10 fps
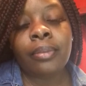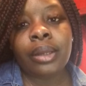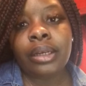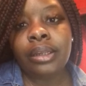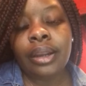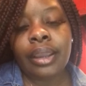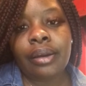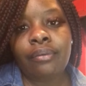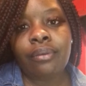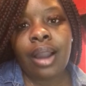But a little
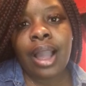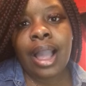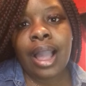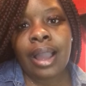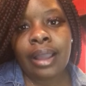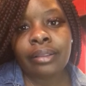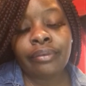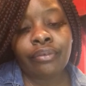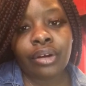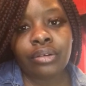FYI,
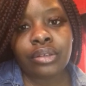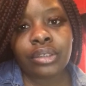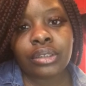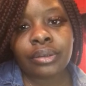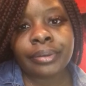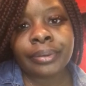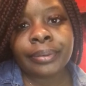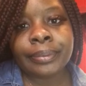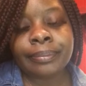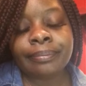the first
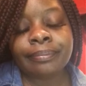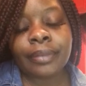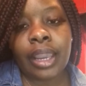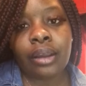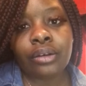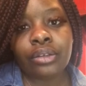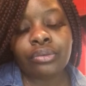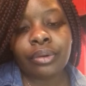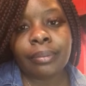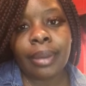candles
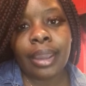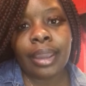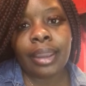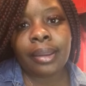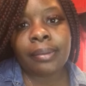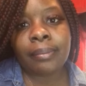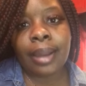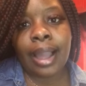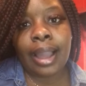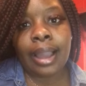were made
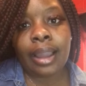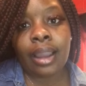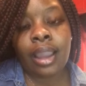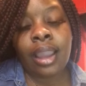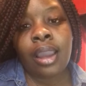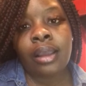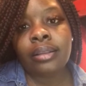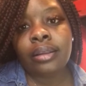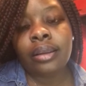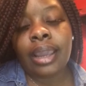by
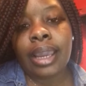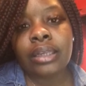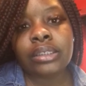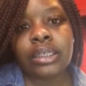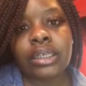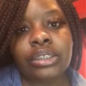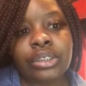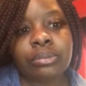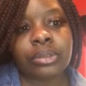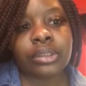the ancient
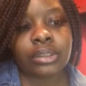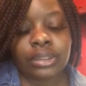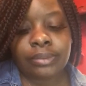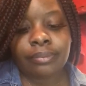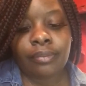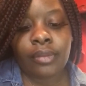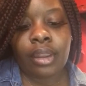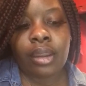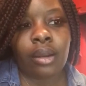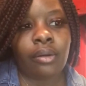Egyptians.
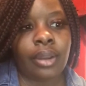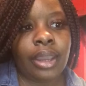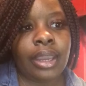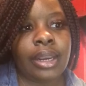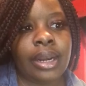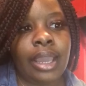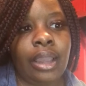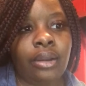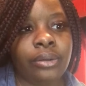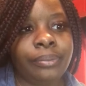Okay,
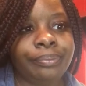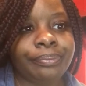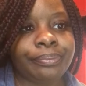now